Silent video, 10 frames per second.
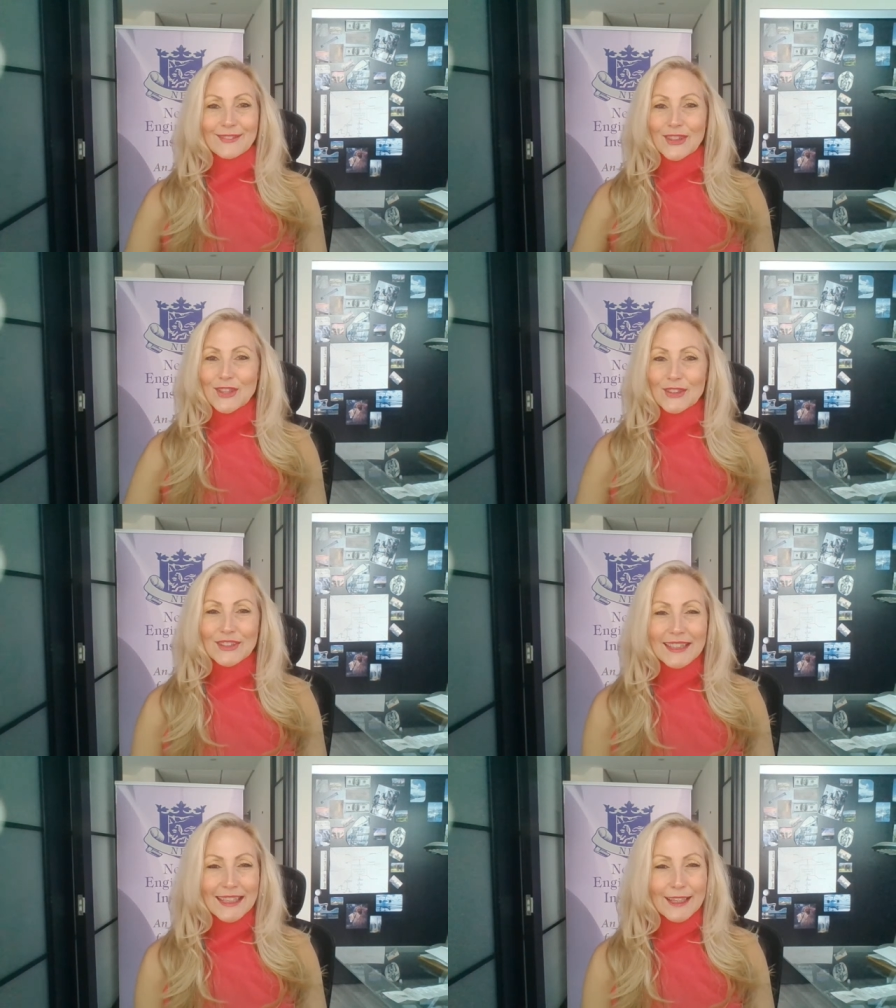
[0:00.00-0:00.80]
with your
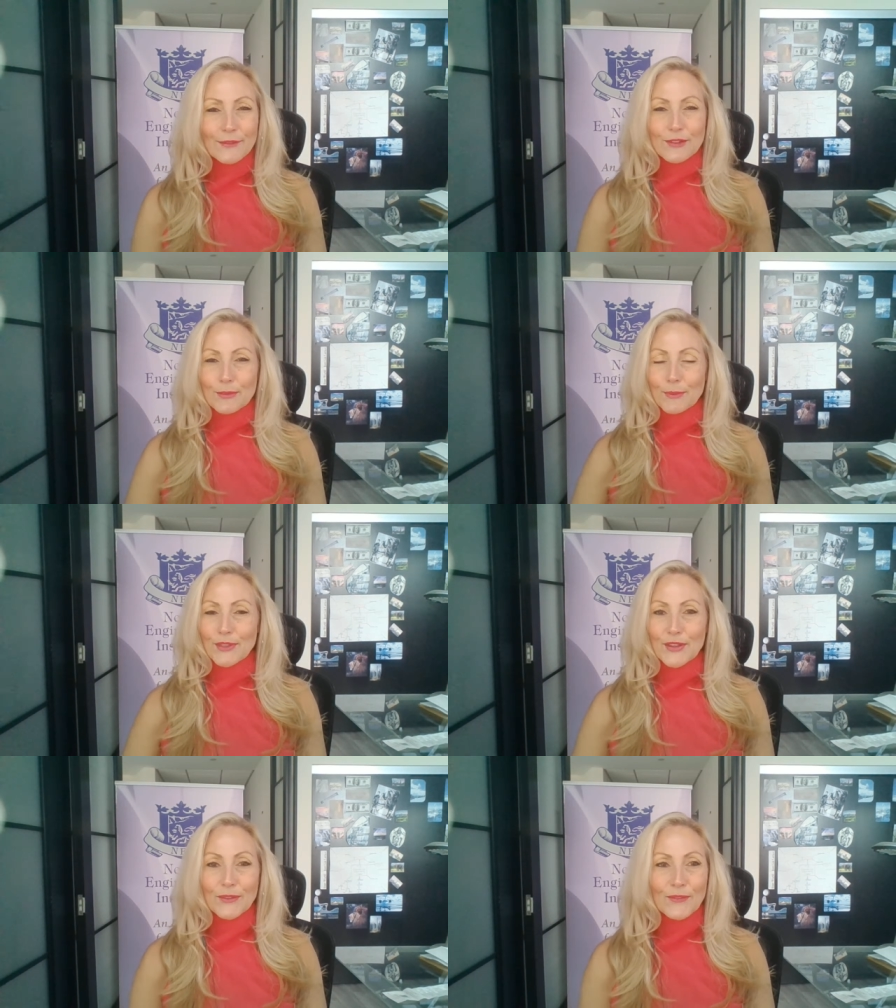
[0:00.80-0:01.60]
gifts,
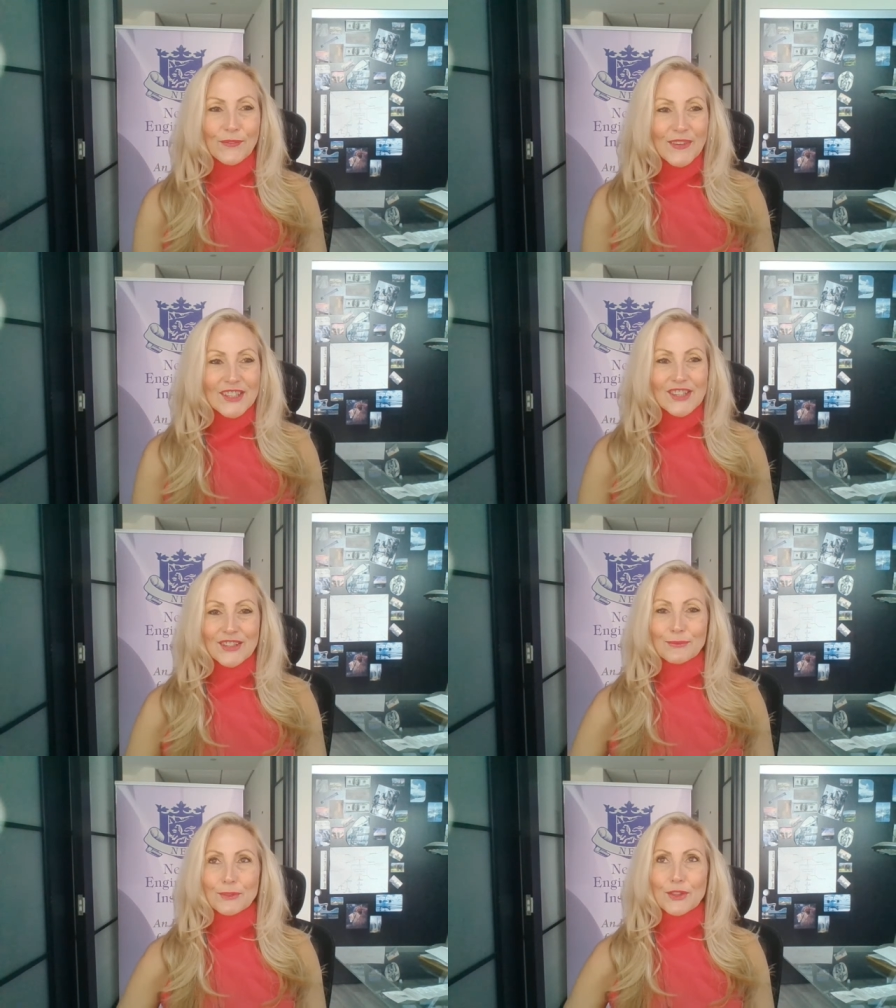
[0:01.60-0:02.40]
with your vision,